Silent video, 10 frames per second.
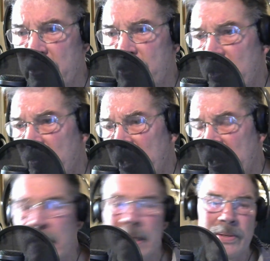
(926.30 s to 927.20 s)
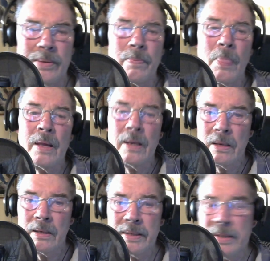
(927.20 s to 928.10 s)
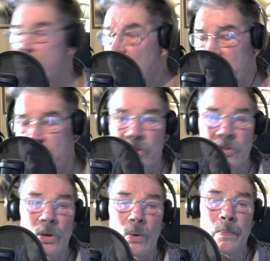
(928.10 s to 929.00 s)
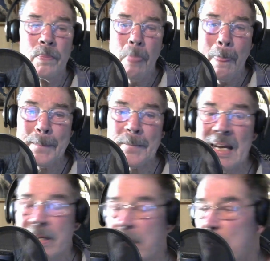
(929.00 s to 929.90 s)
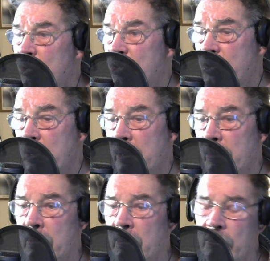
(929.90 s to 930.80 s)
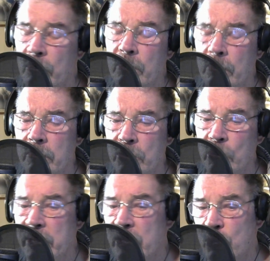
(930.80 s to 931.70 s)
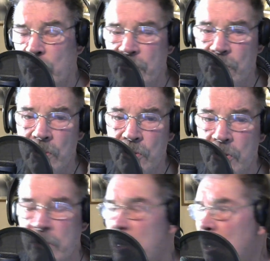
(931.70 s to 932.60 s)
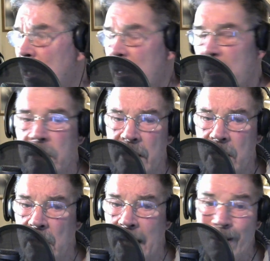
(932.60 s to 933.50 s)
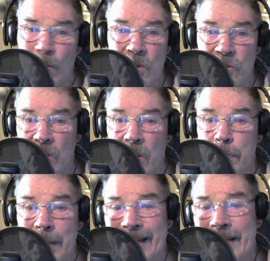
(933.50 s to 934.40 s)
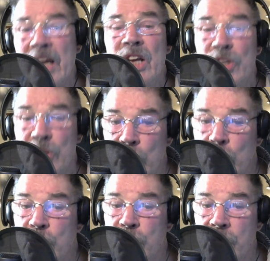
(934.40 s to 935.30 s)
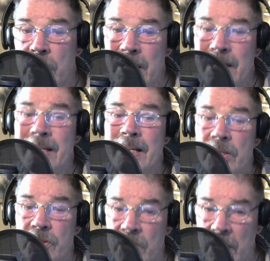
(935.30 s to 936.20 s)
78 in San Francisco. And he was doing his research and clinical hours up at UC San